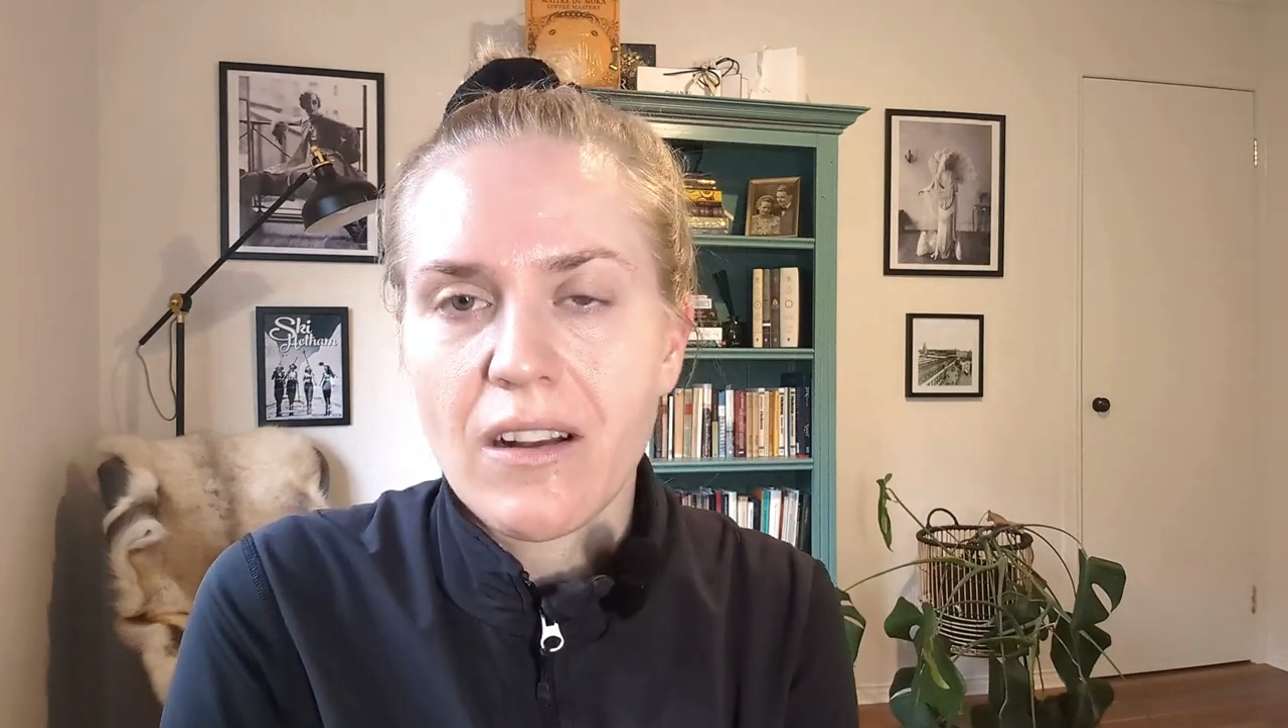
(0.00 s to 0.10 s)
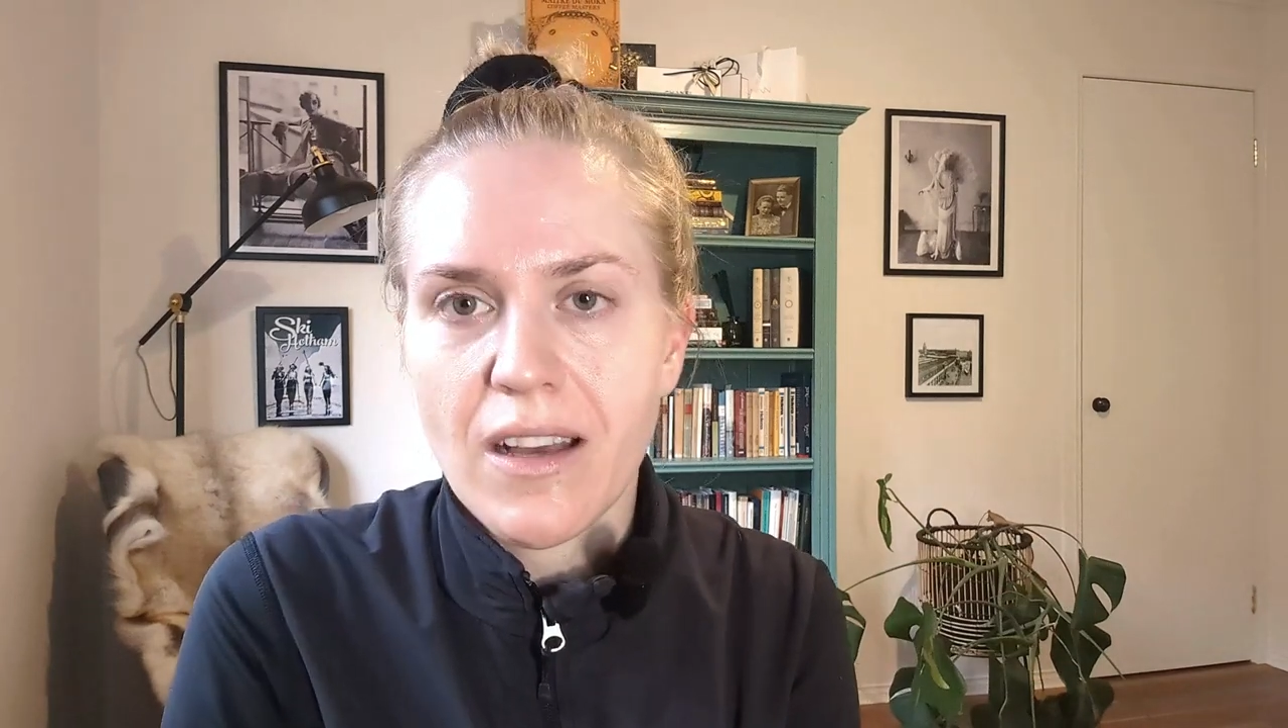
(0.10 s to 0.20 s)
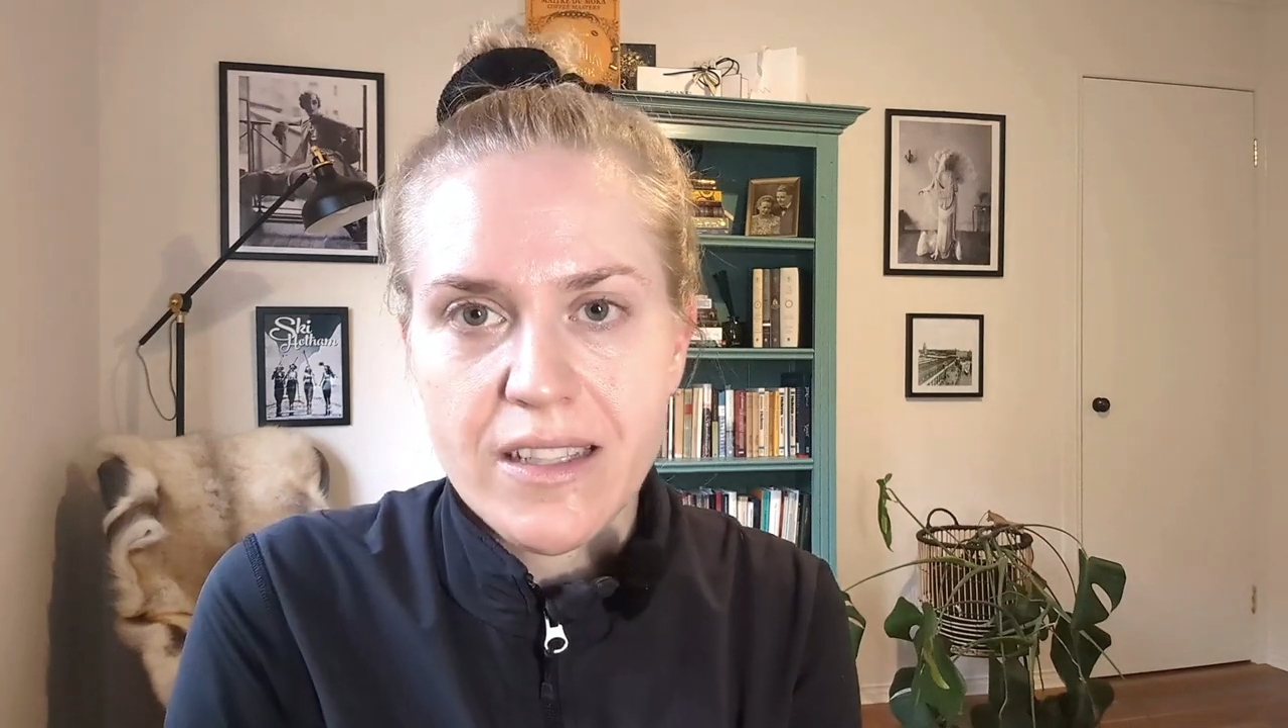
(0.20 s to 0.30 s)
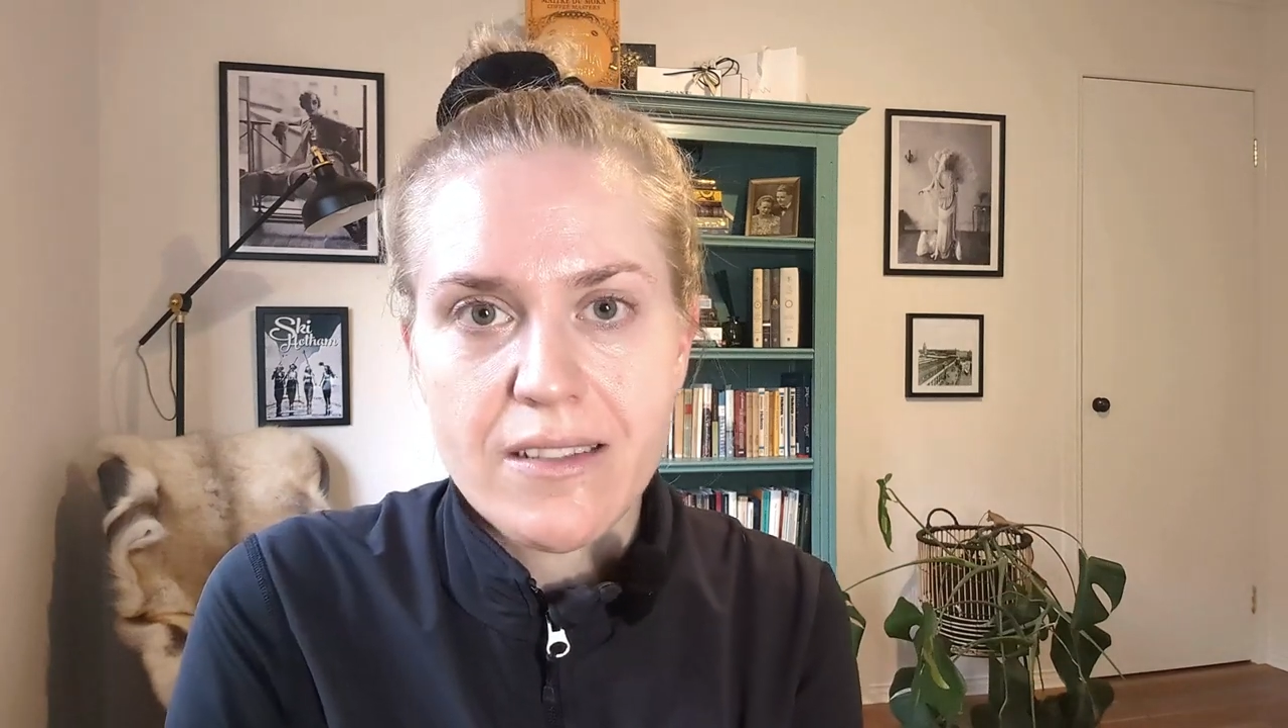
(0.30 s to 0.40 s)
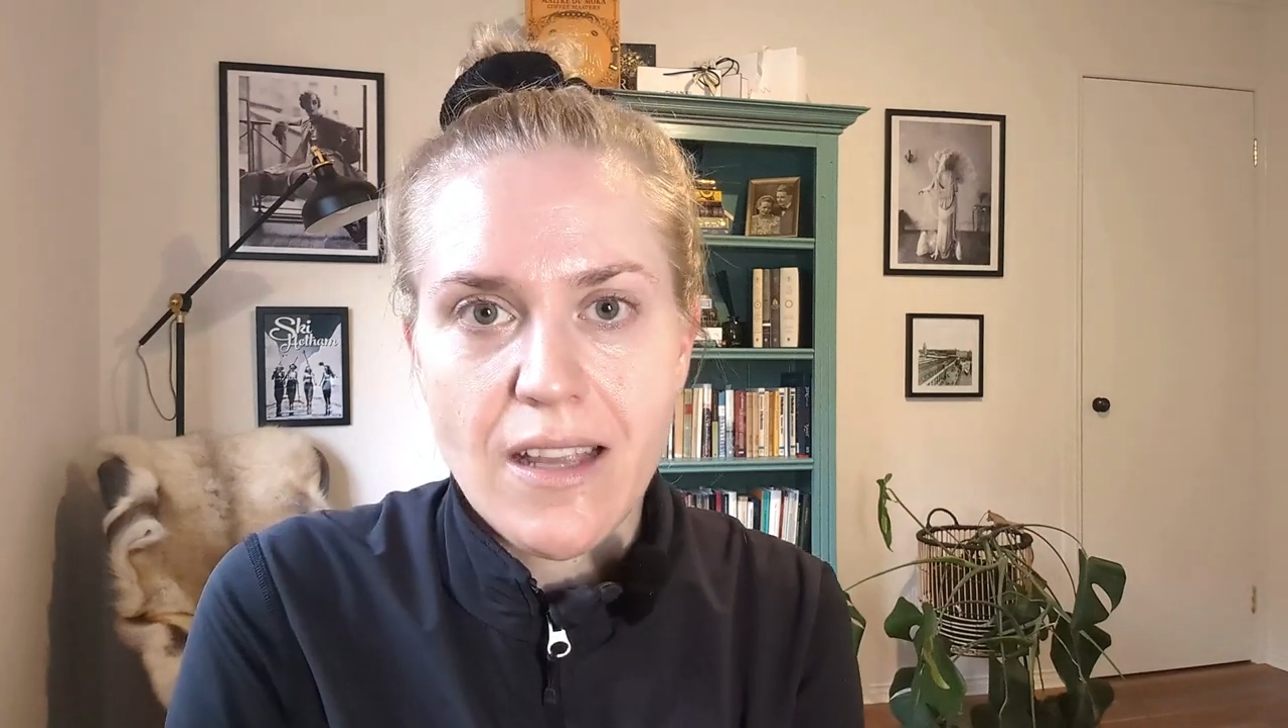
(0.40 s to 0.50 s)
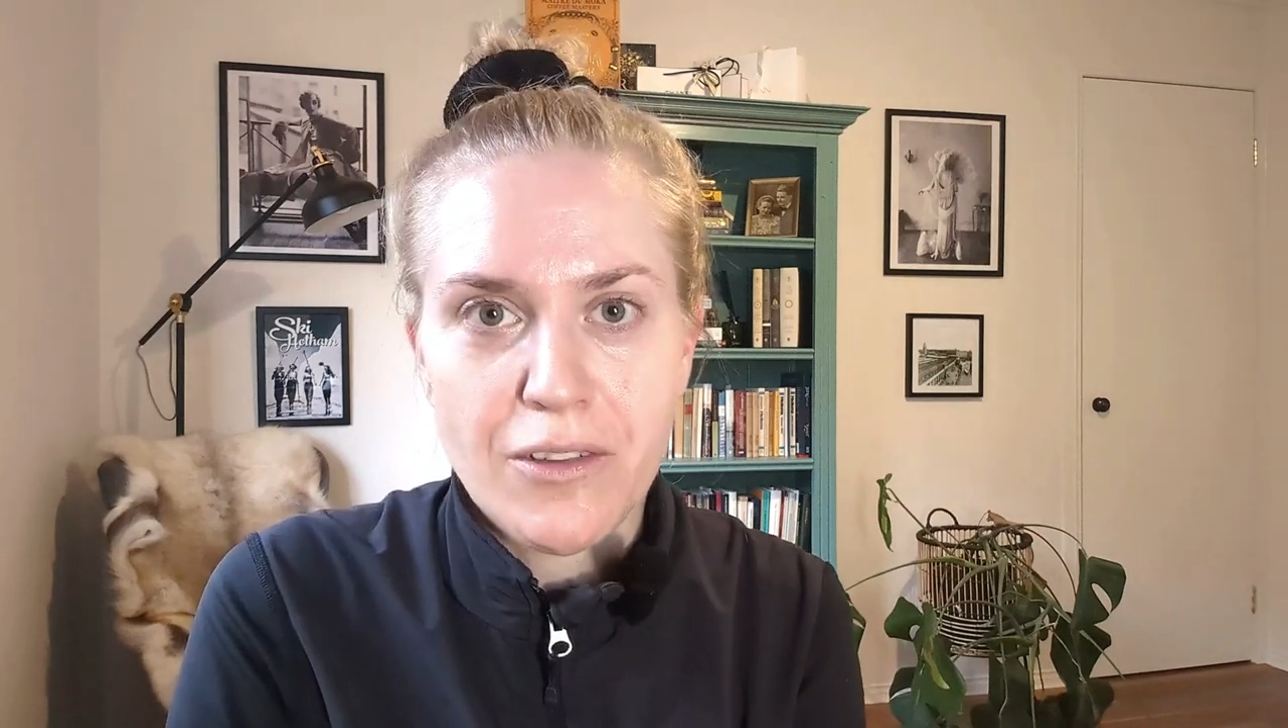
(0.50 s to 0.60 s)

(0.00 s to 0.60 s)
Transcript: Like, stay